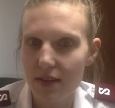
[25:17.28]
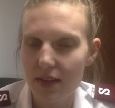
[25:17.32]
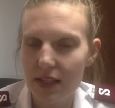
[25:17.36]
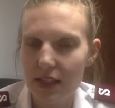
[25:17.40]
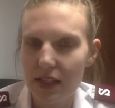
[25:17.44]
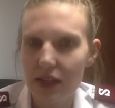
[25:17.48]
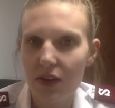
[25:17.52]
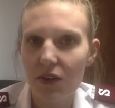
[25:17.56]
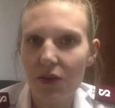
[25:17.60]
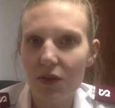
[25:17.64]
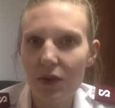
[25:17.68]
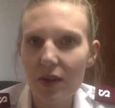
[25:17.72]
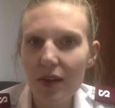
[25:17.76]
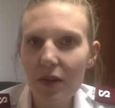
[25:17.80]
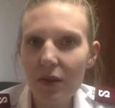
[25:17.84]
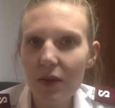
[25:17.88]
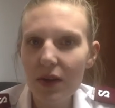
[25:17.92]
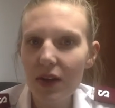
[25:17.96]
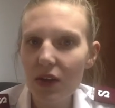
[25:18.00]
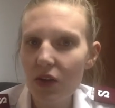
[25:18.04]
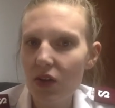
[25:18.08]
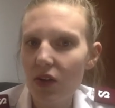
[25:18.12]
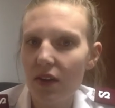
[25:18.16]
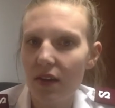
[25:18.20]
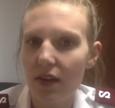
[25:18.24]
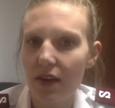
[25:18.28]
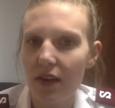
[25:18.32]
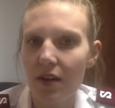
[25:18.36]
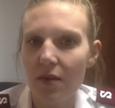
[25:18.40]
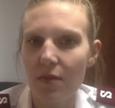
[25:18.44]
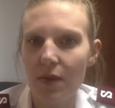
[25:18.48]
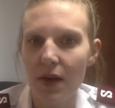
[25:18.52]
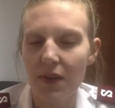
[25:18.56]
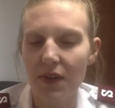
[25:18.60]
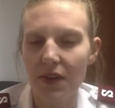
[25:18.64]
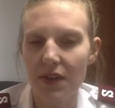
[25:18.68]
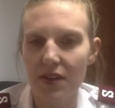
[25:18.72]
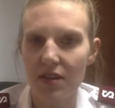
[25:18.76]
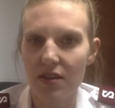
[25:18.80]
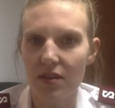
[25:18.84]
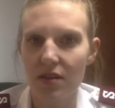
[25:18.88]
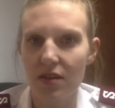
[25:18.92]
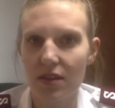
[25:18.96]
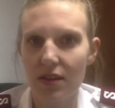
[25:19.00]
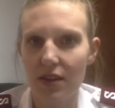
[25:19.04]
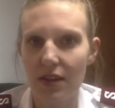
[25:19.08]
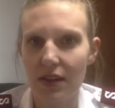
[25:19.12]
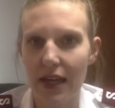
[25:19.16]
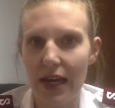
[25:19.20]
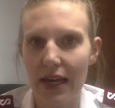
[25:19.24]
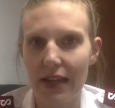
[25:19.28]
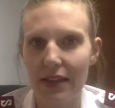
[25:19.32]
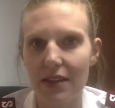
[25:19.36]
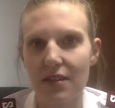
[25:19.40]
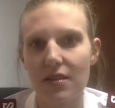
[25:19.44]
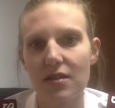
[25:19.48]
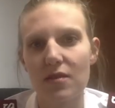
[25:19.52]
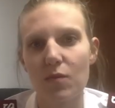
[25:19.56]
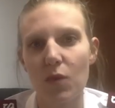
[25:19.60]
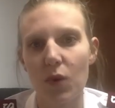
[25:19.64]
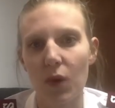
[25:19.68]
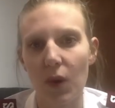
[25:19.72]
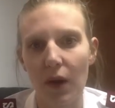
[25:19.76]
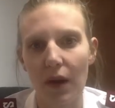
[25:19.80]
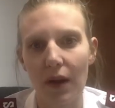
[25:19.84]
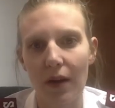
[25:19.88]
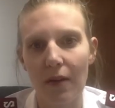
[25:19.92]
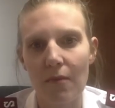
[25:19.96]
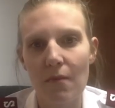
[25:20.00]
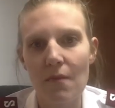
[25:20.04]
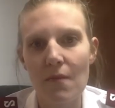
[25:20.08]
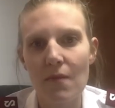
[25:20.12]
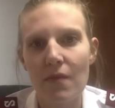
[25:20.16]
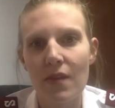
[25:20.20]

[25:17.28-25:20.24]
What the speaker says: Now, I really want you to think about this morning